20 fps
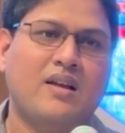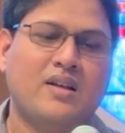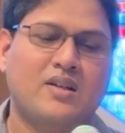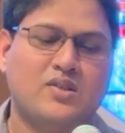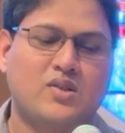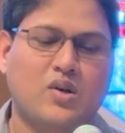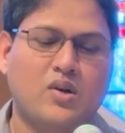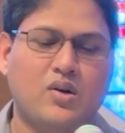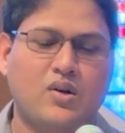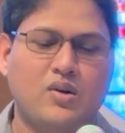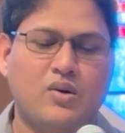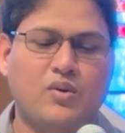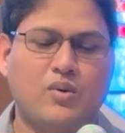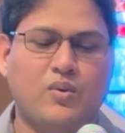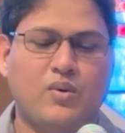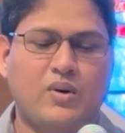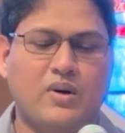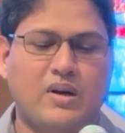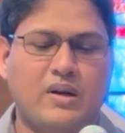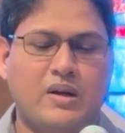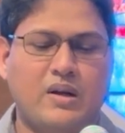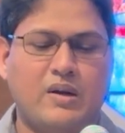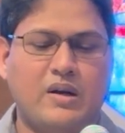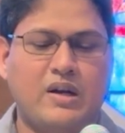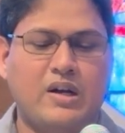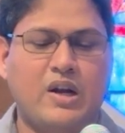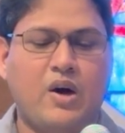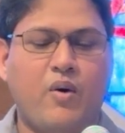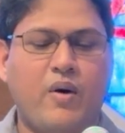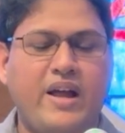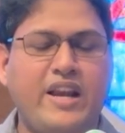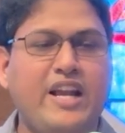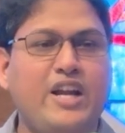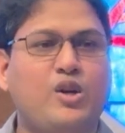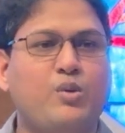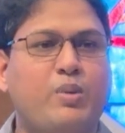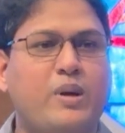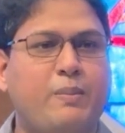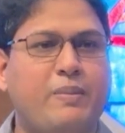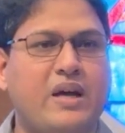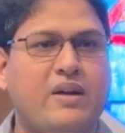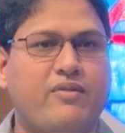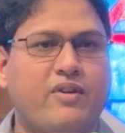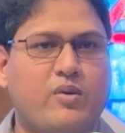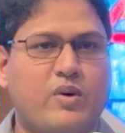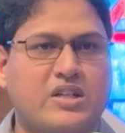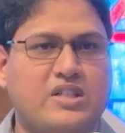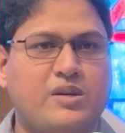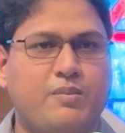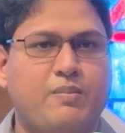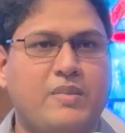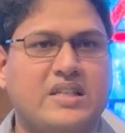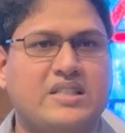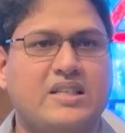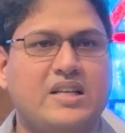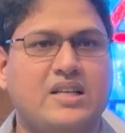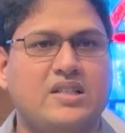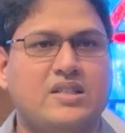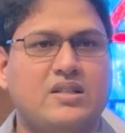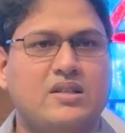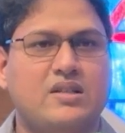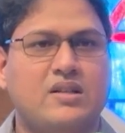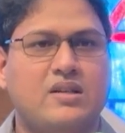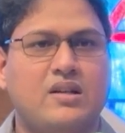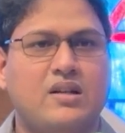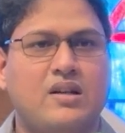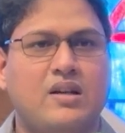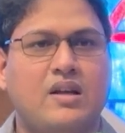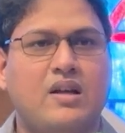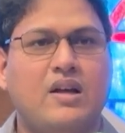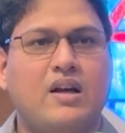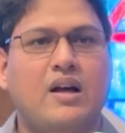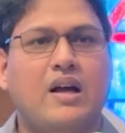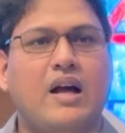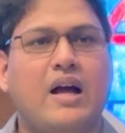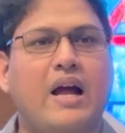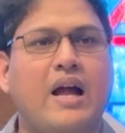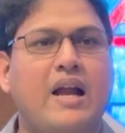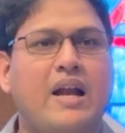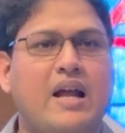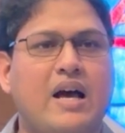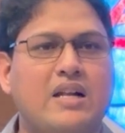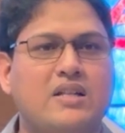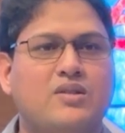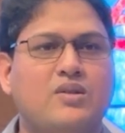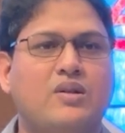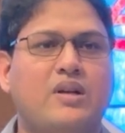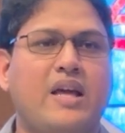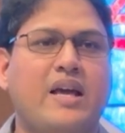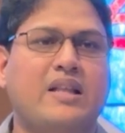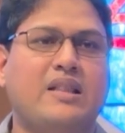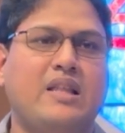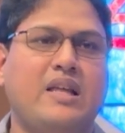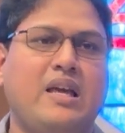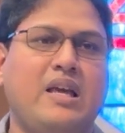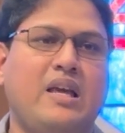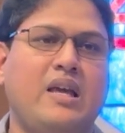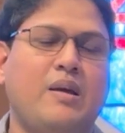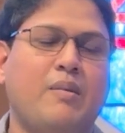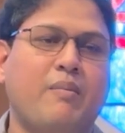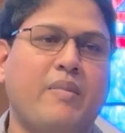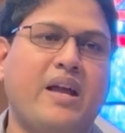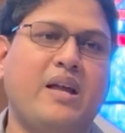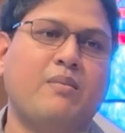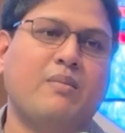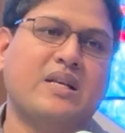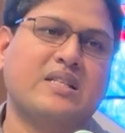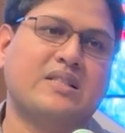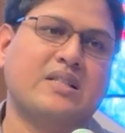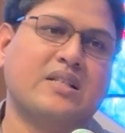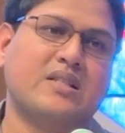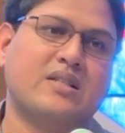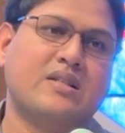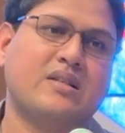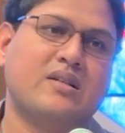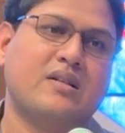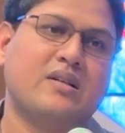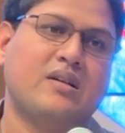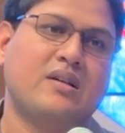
So now I need to prepare for worship message and also take the main message.